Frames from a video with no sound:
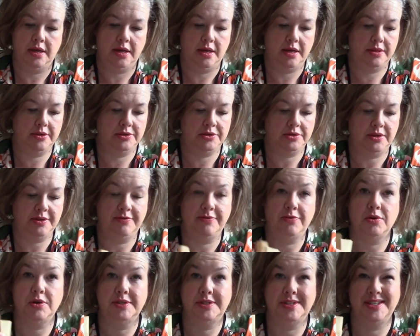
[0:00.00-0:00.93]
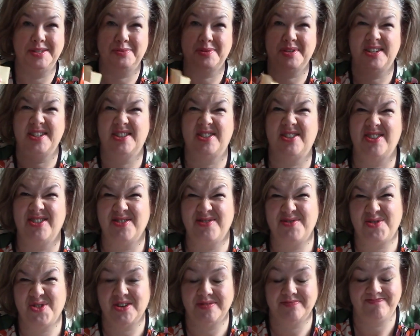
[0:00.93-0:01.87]
and there's only 4 seeds. We're going to start all
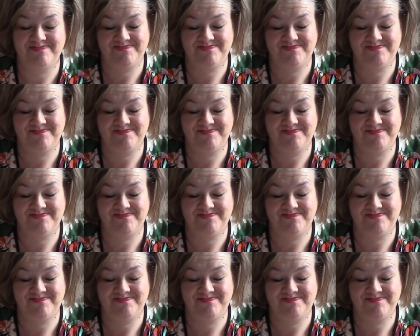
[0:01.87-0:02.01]
4.